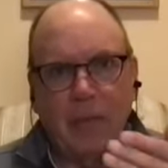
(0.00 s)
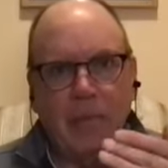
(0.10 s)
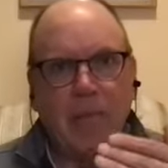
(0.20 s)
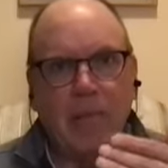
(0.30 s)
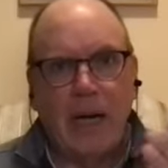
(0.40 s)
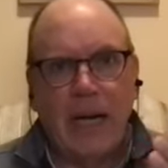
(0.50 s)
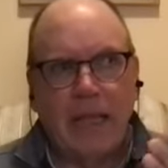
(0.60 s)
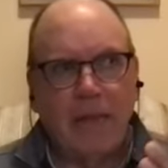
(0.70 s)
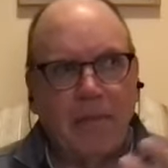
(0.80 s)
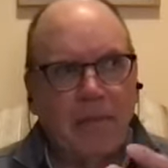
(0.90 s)
to
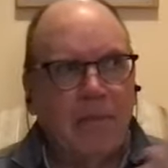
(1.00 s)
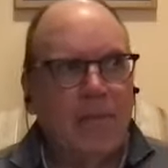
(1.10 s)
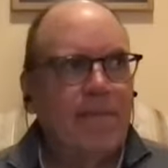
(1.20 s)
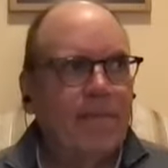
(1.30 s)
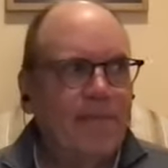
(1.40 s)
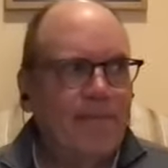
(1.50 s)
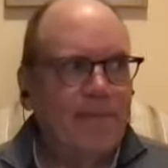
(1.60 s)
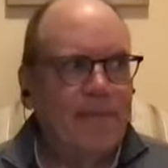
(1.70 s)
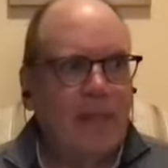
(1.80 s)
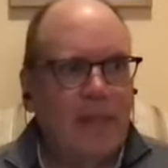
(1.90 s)
my,
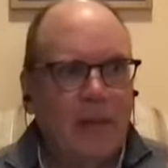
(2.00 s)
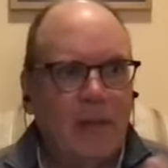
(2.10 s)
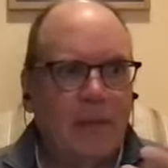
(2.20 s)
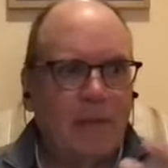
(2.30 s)
you know,